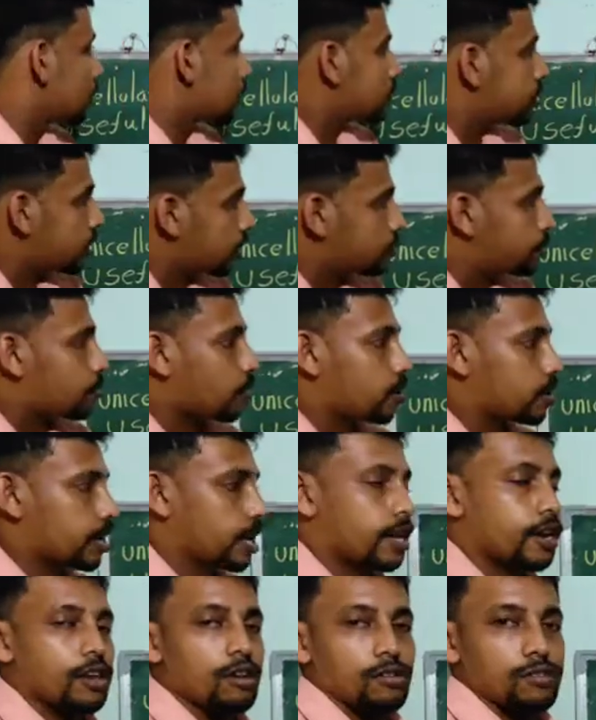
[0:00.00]
they are
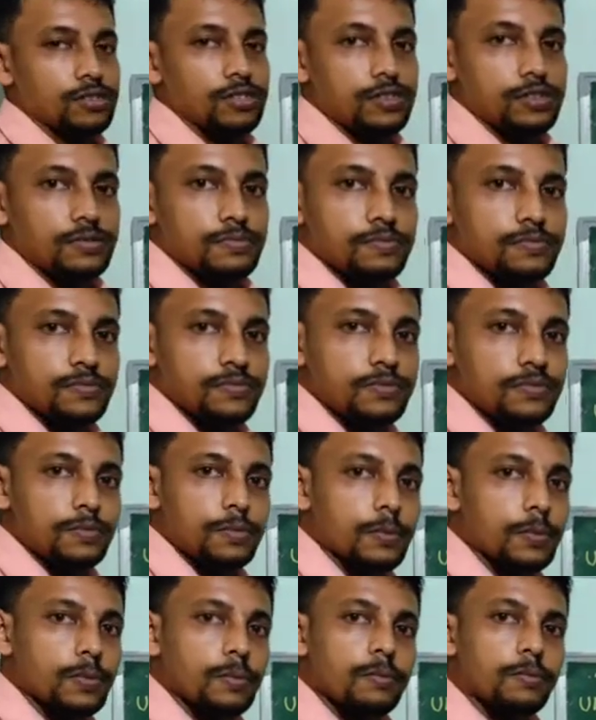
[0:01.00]
prokaryotes.
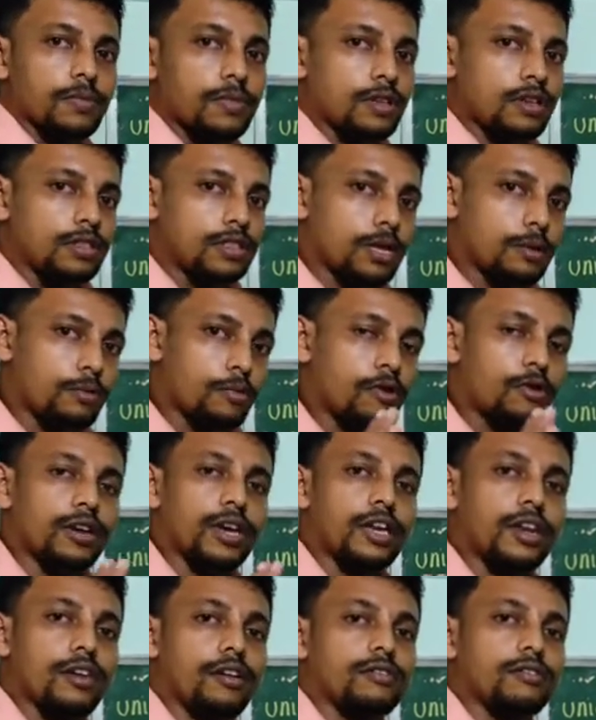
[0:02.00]
They are
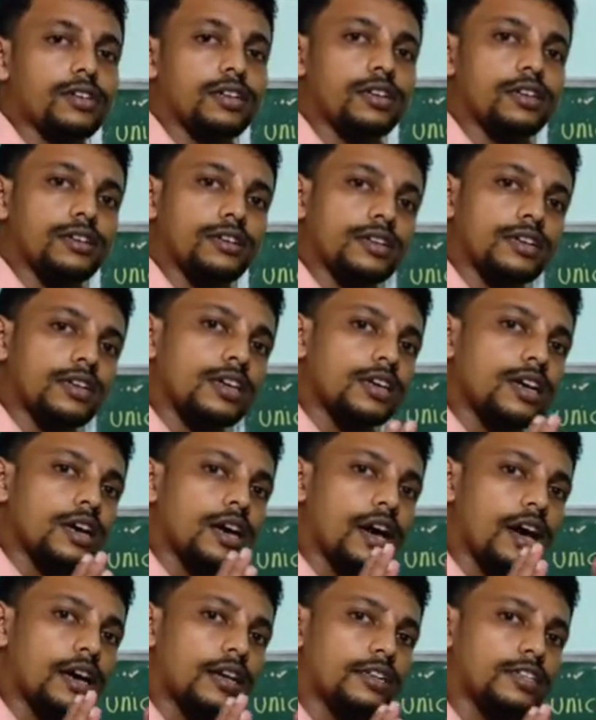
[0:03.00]
prokaryotic
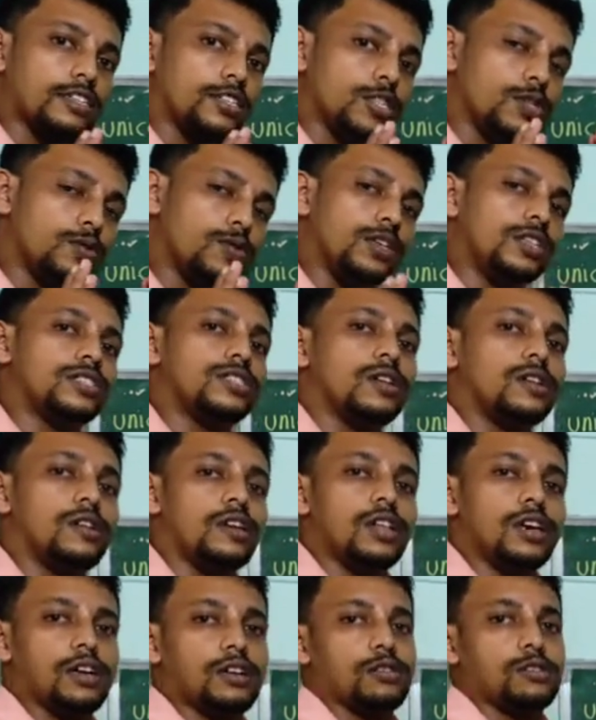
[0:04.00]
and
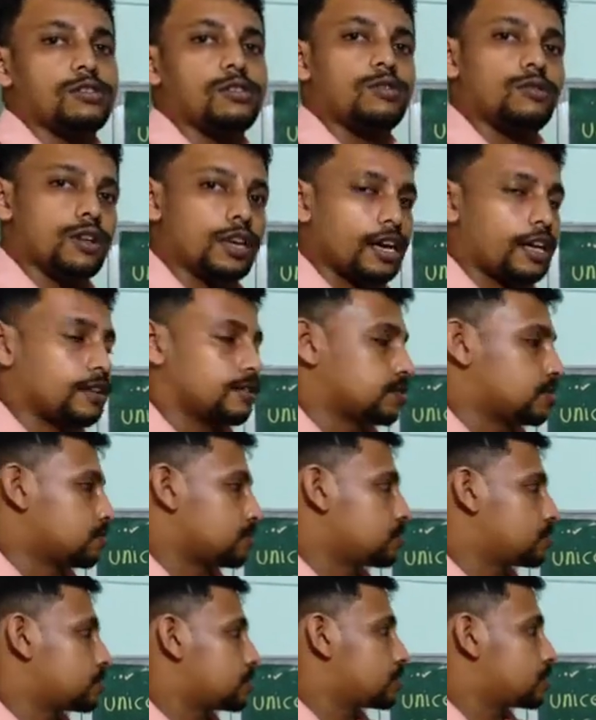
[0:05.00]
unicellular
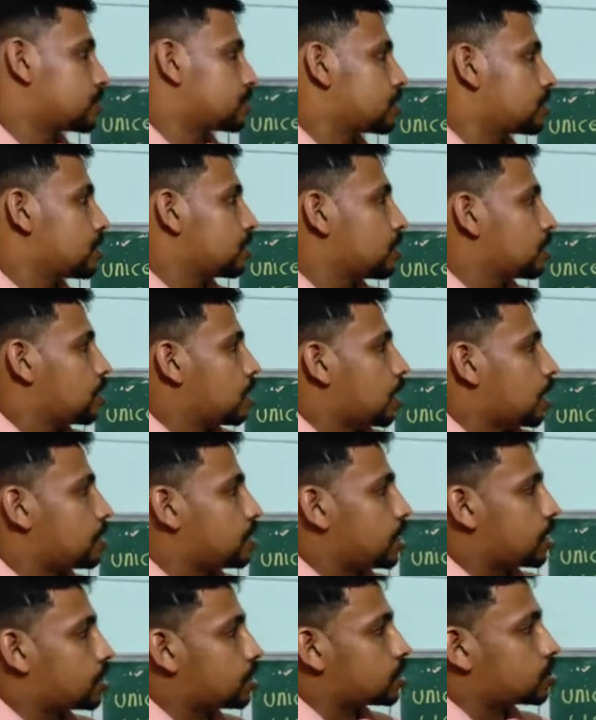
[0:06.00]
organisms, and they
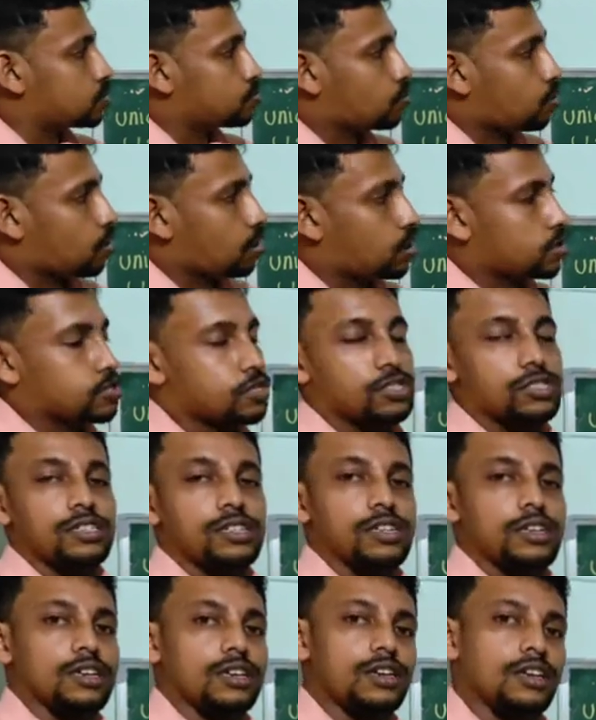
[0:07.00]
are the smallest
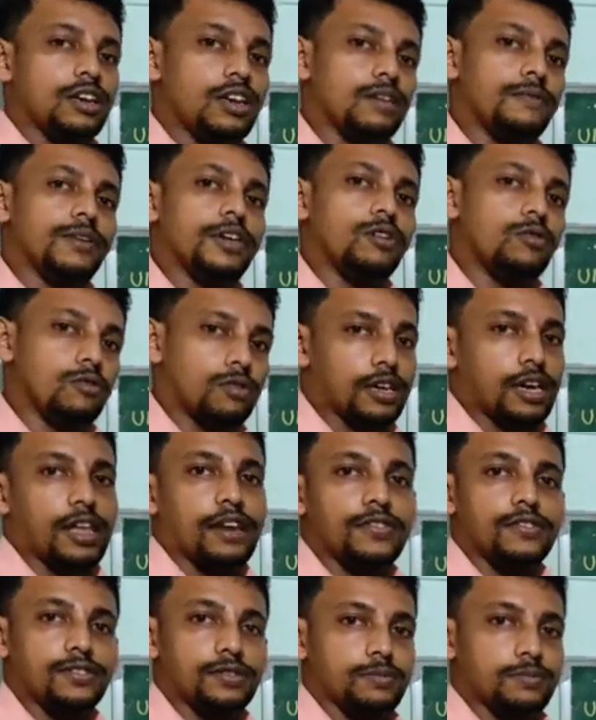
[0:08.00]
living
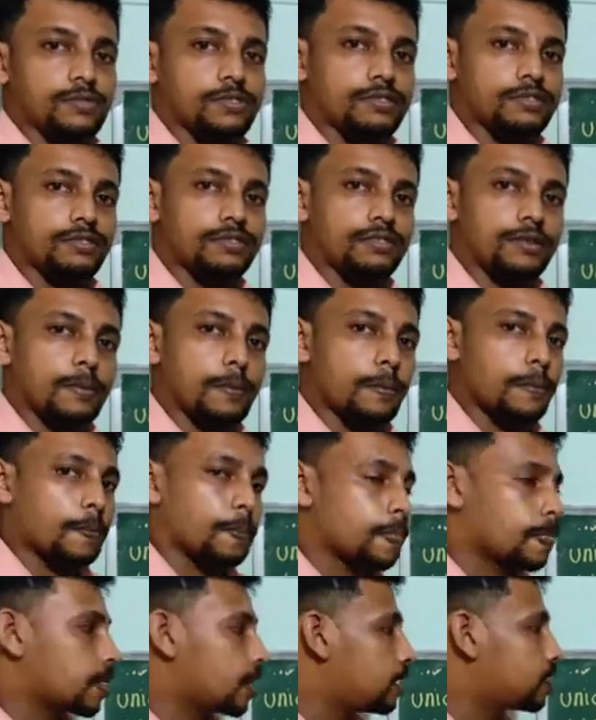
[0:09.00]
organisms,
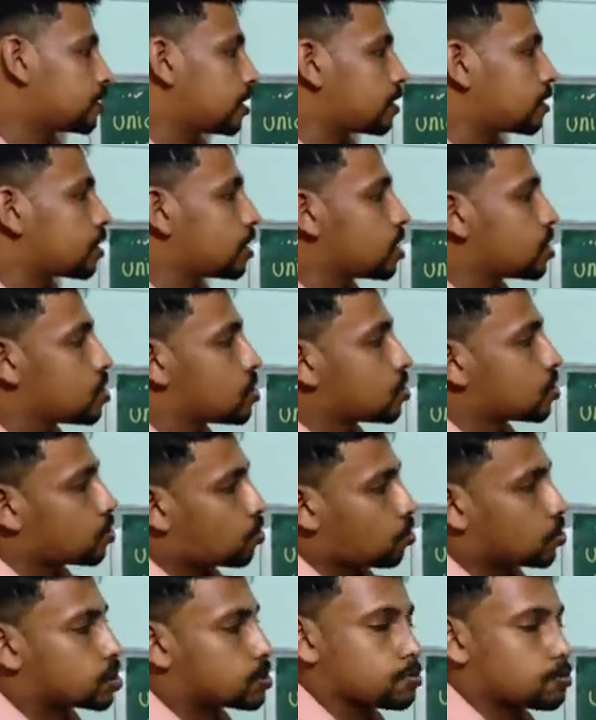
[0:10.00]
and they are
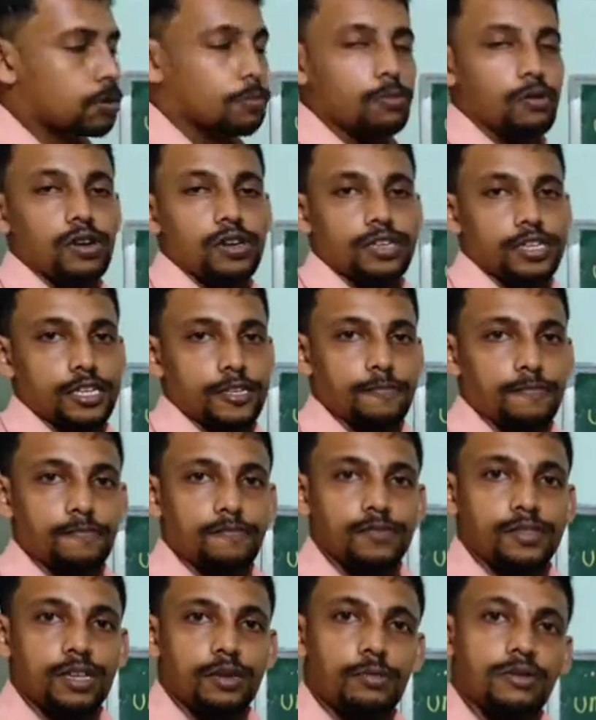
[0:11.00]
cosmopolitan.
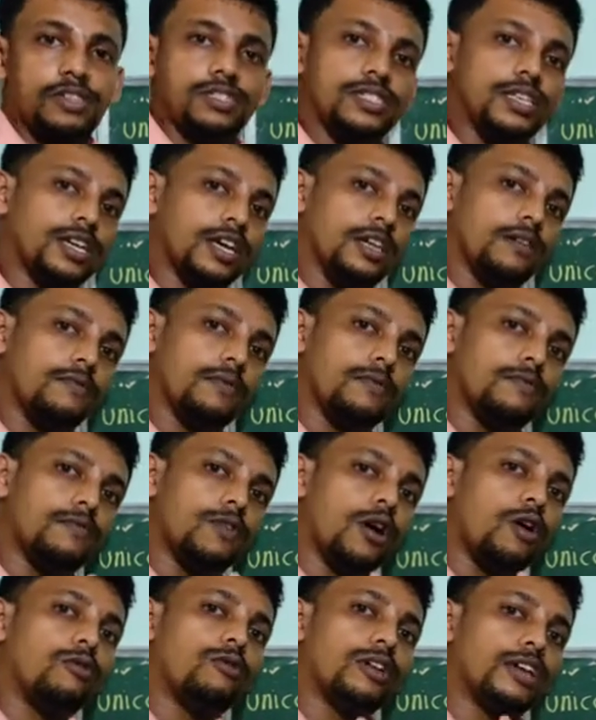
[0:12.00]
That means they can be
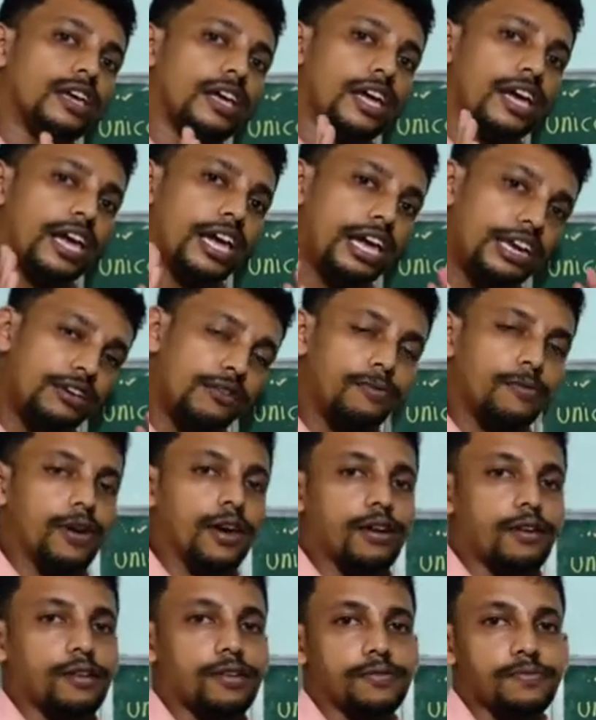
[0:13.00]
found
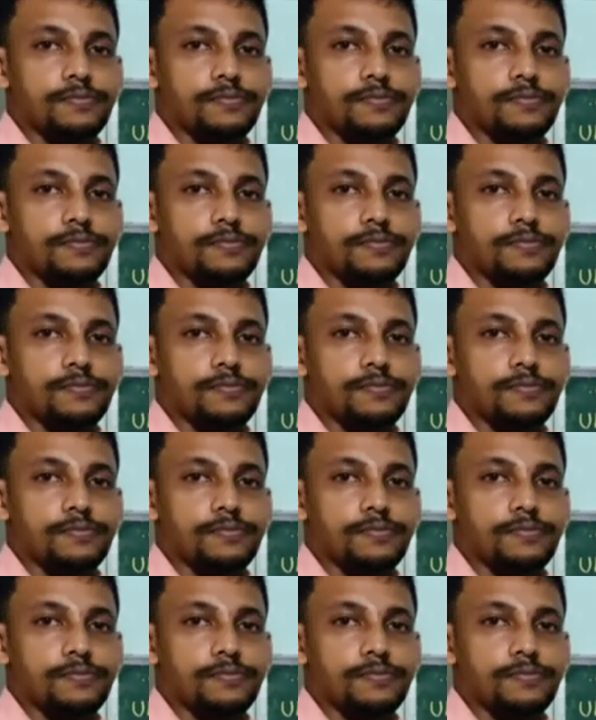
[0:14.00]
anywhere.